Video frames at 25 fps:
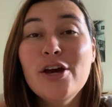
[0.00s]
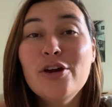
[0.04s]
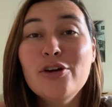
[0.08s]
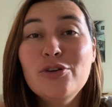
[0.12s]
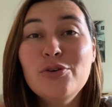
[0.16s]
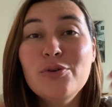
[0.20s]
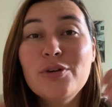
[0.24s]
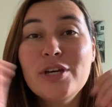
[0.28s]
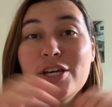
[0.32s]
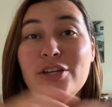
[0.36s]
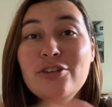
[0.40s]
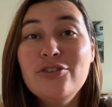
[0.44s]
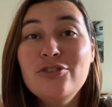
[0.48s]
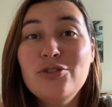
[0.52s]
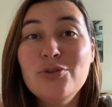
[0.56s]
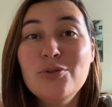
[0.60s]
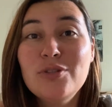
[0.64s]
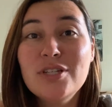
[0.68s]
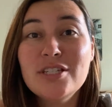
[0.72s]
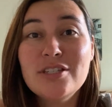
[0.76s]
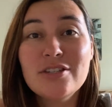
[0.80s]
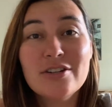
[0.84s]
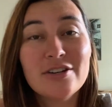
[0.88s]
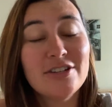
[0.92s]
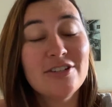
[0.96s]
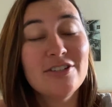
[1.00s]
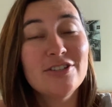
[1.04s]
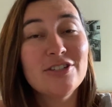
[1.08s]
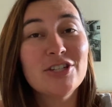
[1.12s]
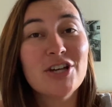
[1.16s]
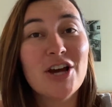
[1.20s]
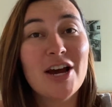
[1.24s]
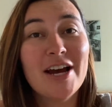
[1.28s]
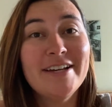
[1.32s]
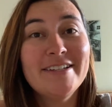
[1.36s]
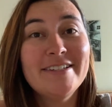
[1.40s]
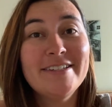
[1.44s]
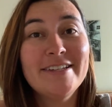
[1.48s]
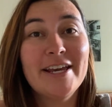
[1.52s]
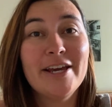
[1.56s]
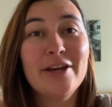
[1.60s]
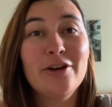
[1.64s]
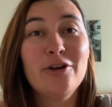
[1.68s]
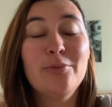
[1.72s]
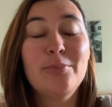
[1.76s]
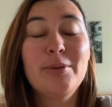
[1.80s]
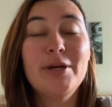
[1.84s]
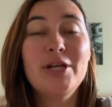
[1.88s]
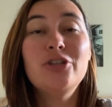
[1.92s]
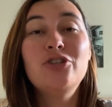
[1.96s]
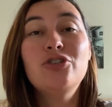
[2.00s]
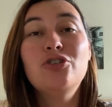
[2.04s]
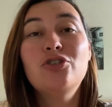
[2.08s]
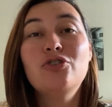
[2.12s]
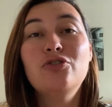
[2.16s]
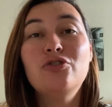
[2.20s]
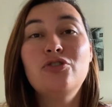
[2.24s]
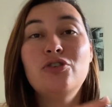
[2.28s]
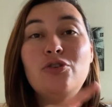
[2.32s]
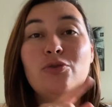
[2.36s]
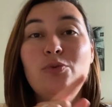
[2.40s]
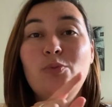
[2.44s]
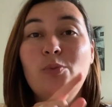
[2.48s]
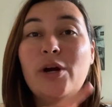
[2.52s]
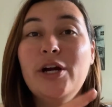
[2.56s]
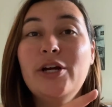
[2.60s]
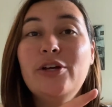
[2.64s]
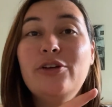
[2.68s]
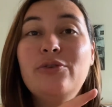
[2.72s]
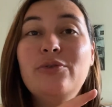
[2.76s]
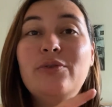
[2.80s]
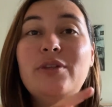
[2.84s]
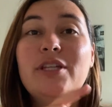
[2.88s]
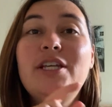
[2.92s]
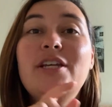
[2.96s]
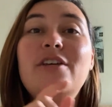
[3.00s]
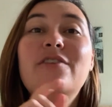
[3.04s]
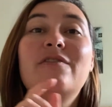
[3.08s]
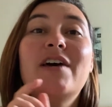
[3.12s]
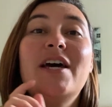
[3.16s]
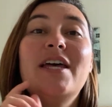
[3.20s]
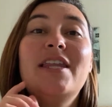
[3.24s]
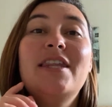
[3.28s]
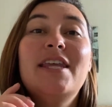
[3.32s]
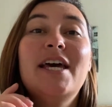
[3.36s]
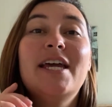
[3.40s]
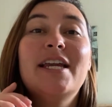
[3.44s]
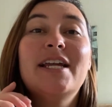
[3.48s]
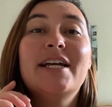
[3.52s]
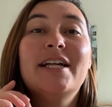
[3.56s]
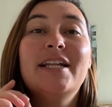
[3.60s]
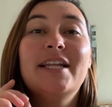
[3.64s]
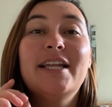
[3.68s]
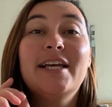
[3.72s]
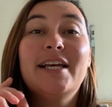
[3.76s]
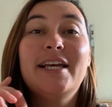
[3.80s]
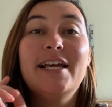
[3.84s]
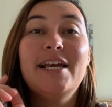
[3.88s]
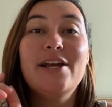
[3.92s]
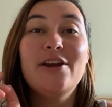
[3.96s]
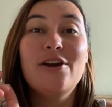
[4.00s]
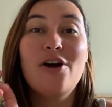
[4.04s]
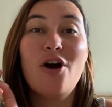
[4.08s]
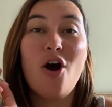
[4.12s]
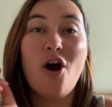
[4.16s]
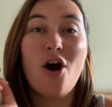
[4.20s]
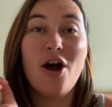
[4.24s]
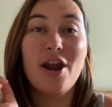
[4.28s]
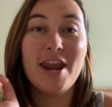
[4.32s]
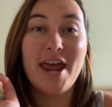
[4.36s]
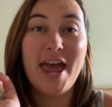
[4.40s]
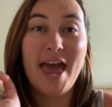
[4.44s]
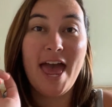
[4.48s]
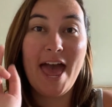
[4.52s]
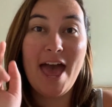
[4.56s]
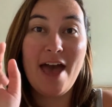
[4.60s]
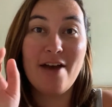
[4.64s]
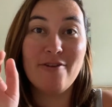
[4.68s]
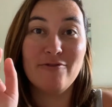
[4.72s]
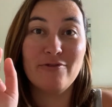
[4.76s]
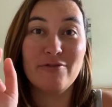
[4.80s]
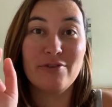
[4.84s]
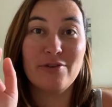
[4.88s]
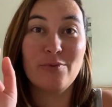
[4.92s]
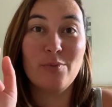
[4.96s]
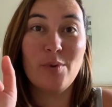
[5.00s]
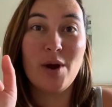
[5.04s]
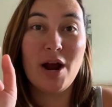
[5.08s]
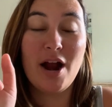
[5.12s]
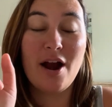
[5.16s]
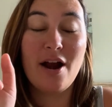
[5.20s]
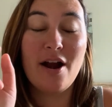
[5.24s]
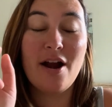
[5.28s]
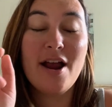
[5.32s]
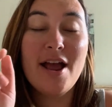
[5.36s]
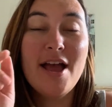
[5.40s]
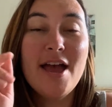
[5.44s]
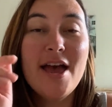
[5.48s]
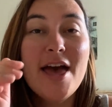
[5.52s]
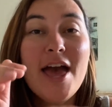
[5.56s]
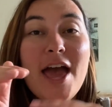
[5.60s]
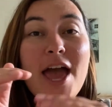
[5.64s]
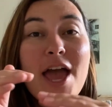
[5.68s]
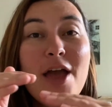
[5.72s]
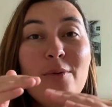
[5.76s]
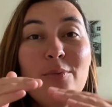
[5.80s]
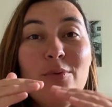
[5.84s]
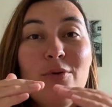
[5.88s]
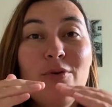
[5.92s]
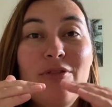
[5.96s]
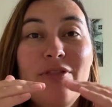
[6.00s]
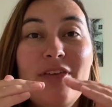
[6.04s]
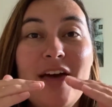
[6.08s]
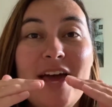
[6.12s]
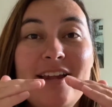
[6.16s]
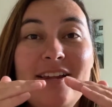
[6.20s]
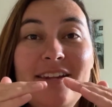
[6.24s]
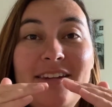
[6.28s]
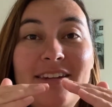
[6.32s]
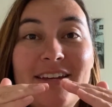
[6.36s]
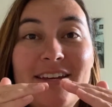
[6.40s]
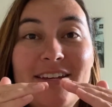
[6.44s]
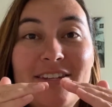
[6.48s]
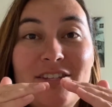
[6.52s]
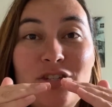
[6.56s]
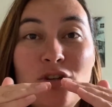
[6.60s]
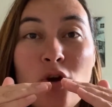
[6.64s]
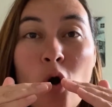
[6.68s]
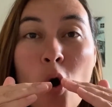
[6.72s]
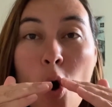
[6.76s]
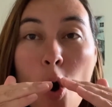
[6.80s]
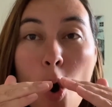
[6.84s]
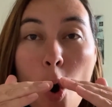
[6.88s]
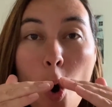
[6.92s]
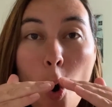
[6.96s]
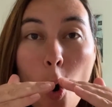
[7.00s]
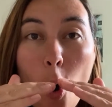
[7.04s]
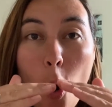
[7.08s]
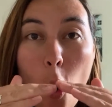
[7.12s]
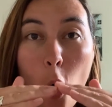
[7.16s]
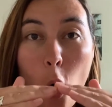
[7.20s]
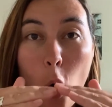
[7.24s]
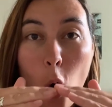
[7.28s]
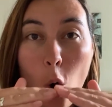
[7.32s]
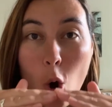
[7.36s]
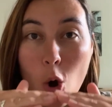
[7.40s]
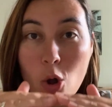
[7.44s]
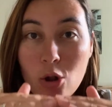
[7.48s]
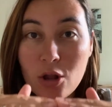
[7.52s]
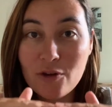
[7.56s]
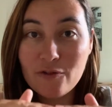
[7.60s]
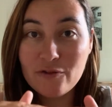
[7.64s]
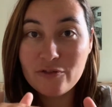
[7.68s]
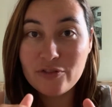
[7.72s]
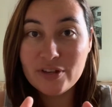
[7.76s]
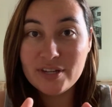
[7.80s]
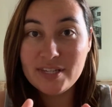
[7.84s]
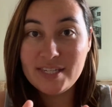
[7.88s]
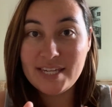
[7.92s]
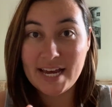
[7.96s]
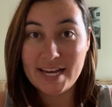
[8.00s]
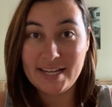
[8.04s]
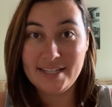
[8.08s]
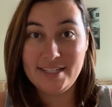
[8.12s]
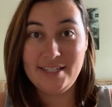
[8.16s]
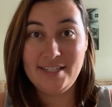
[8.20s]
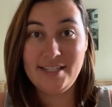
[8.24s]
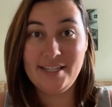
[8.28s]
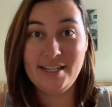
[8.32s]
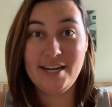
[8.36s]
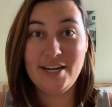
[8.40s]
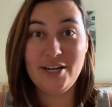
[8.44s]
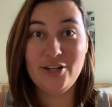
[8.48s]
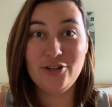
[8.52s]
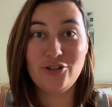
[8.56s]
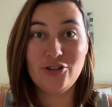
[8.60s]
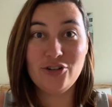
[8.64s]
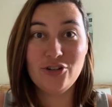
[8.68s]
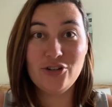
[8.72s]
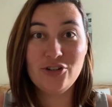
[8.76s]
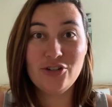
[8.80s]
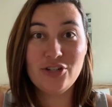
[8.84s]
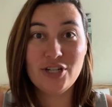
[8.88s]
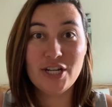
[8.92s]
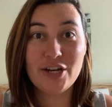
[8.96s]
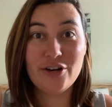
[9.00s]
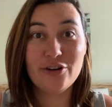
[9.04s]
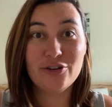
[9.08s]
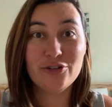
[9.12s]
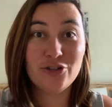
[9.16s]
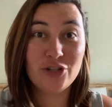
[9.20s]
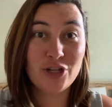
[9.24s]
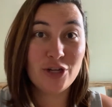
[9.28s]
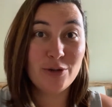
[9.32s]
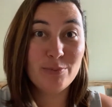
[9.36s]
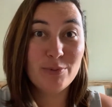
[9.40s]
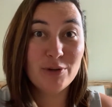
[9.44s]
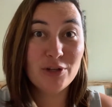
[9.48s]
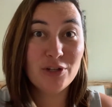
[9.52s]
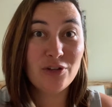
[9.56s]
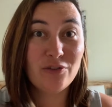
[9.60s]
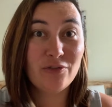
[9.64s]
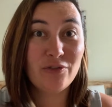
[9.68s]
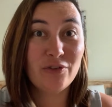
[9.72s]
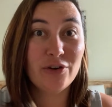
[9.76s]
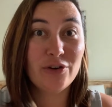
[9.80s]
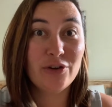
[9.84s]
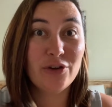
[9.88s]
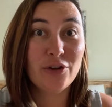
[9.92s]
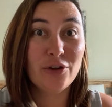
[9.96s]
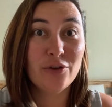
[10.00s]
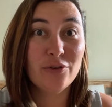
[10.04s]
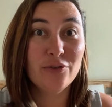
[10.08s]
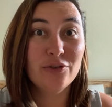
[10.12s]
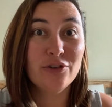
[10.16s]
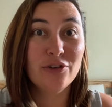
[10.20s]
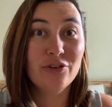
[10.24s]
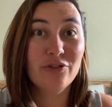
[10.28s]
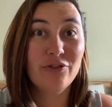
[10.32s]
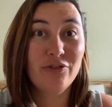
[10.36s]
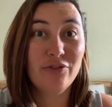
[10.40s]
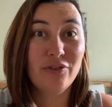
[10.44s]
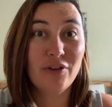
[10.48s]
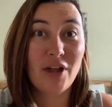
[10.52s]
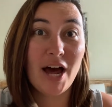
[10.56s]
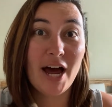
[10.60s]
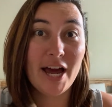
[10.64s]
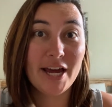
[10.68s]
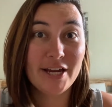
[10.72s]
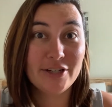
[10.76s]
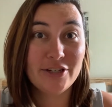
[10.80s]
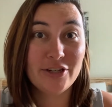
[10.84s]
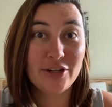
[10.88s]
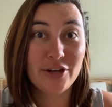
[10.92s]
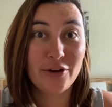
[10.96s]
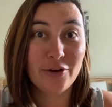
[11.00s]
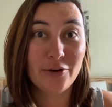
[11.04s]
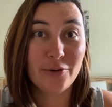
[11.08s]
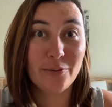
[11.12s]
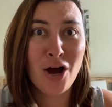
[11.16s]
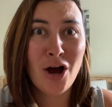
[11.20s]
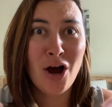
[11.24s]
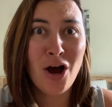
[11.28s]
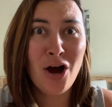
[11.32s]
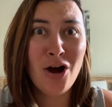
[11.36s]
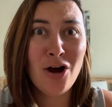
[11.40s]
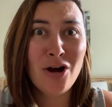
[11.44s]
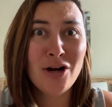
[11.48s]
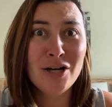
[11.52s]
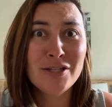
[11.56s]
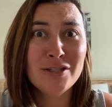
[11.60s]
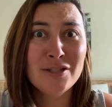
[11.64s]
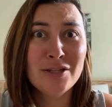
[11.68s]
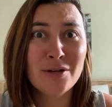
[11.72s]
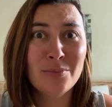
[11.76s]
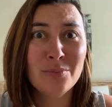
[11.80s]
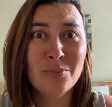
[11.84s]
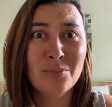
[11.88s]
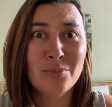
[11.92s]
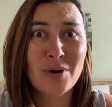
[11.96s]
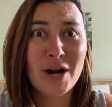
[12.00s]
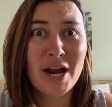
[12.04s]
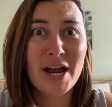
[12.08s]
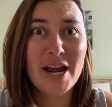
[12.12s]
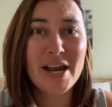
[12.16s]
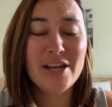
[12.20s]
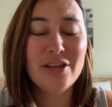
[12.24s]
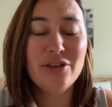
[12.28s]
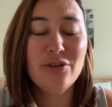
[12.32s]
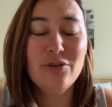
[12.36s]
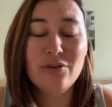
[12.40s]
You can do this on Skyscanner by choosing where you leave and then clicking on everywhere. It will then list all of the destinations that are cheapest for you to fly to. Awesome, right?